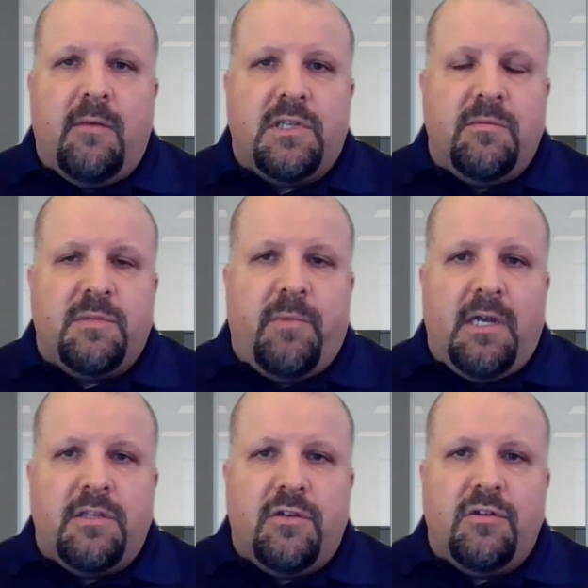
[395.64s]
Some
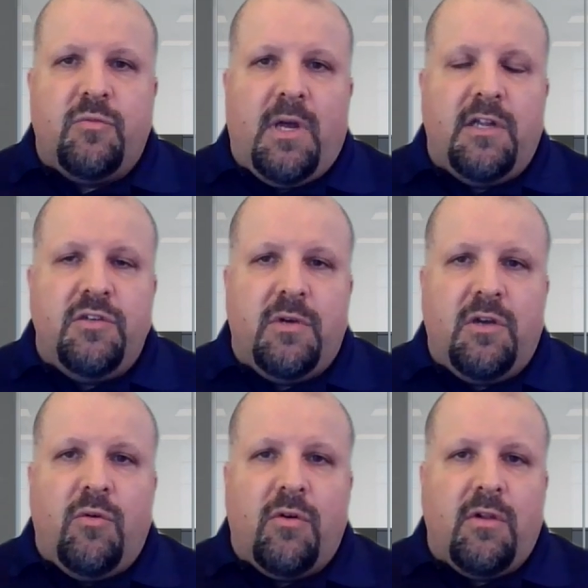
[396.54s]
sponsors want to do
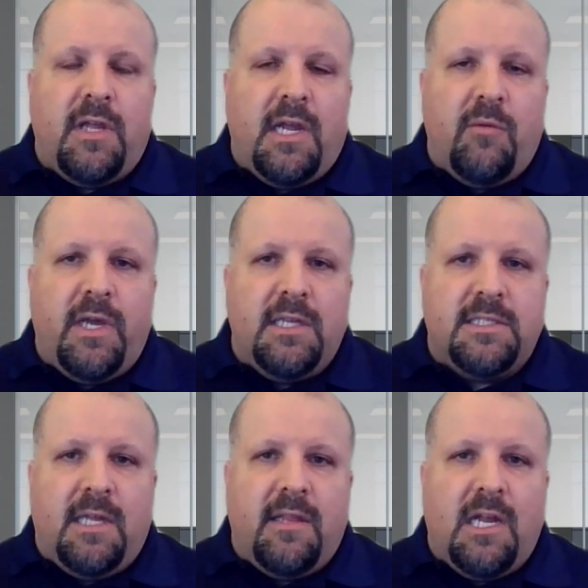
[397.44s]
it quarterly, and we can
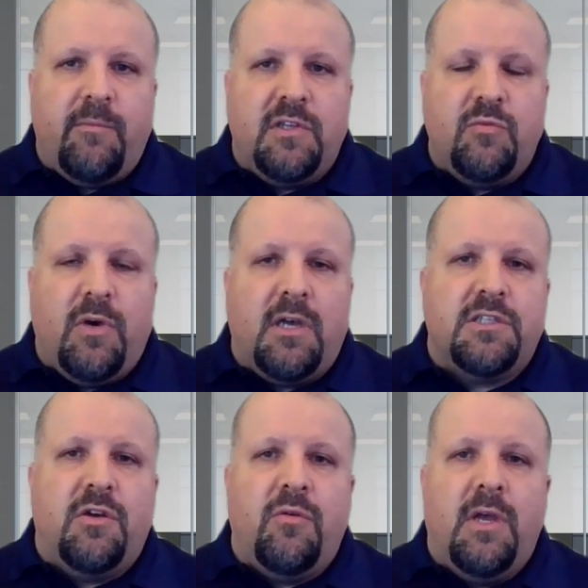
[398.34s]
set that up as well.
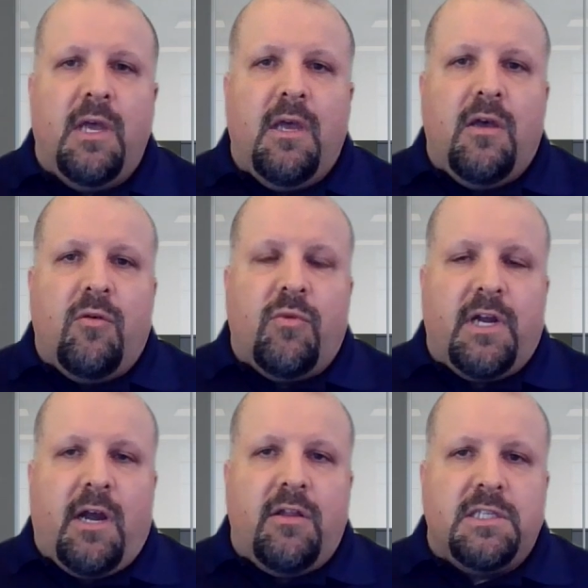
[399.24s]
So
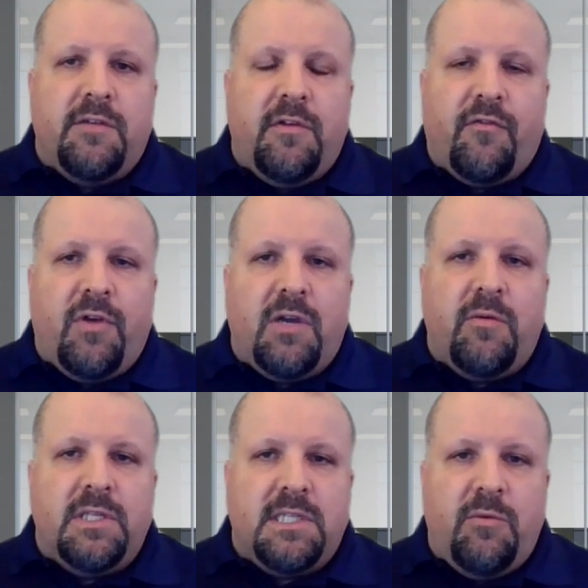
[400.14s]
regardless of the
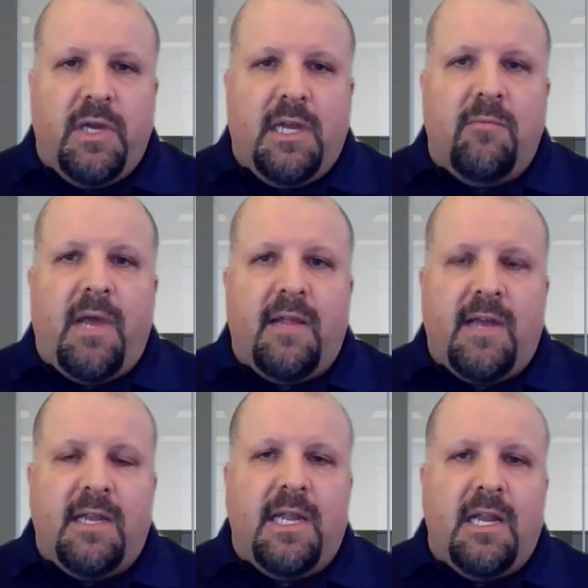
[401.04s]
frequency, we can make
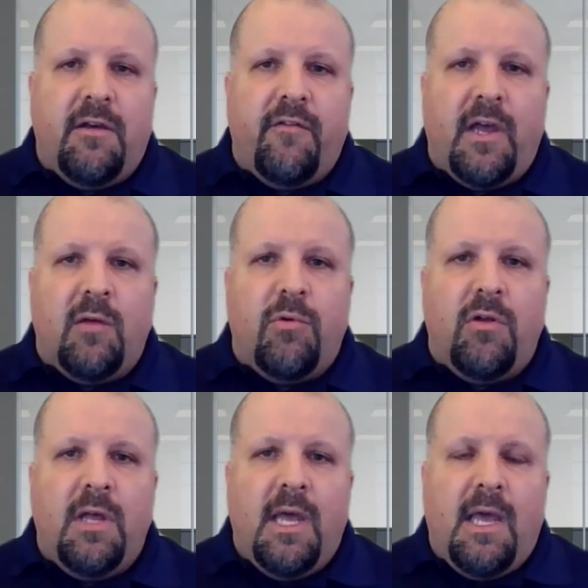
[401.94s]
that data
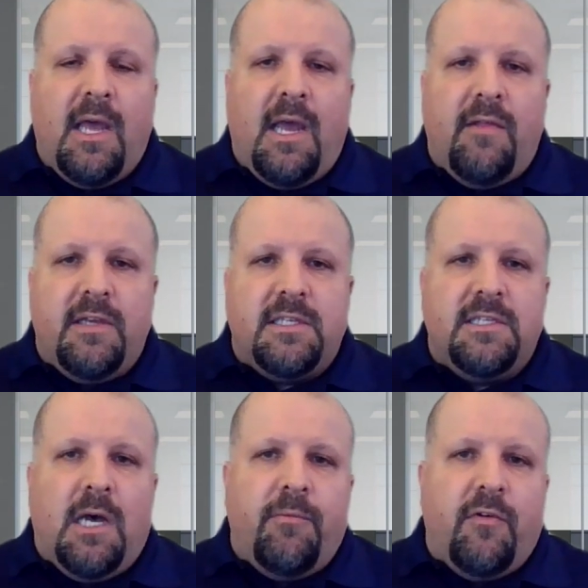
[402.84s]
available. And this is
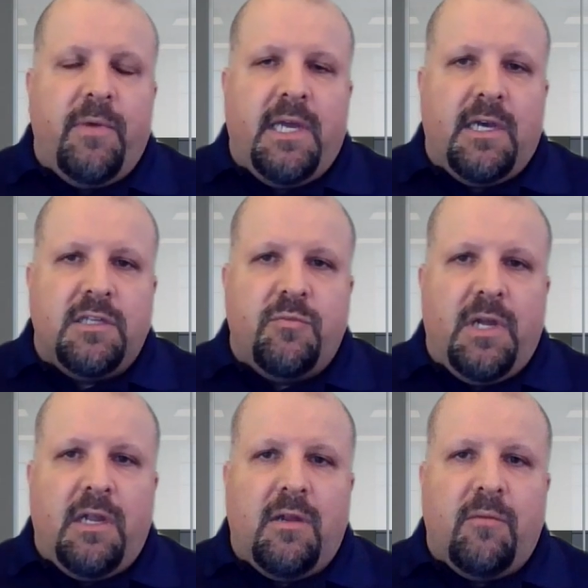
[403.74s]
helpful because
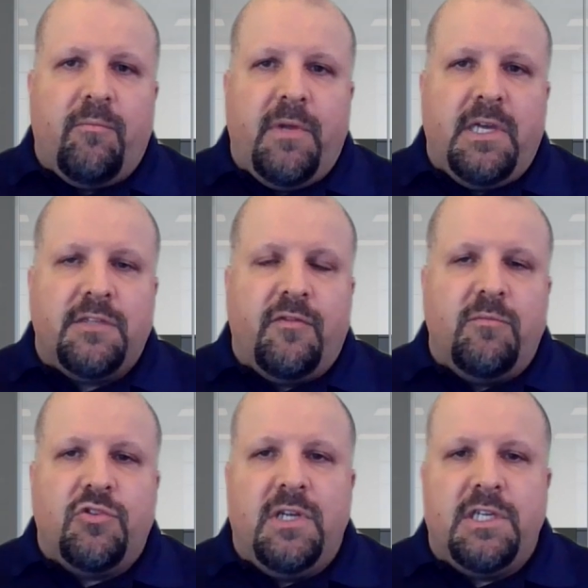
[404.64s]
from
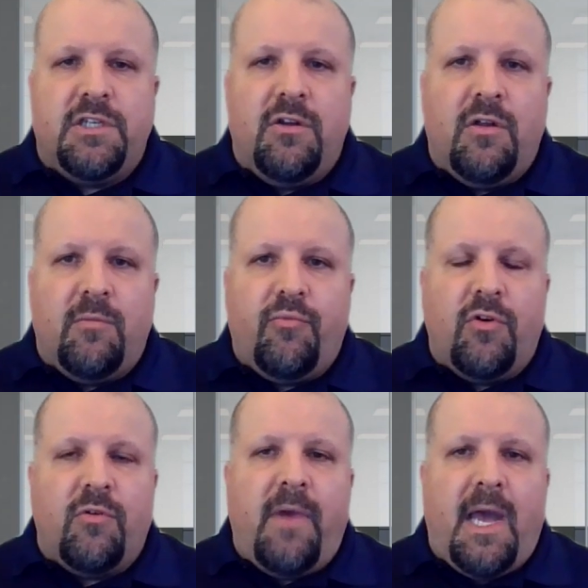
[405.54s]
traditional
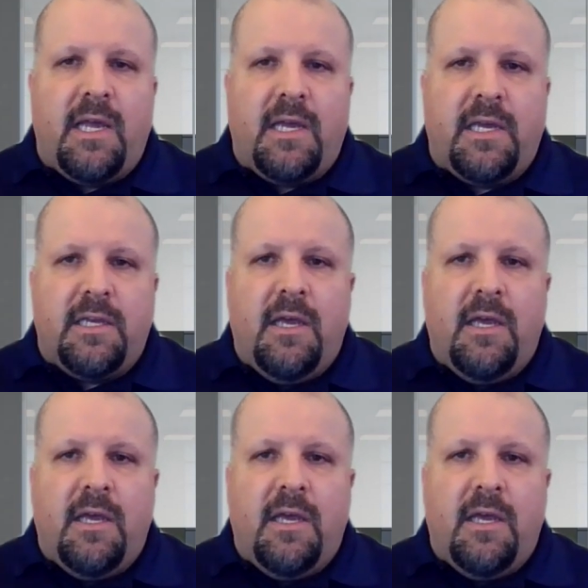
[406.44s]
programmatic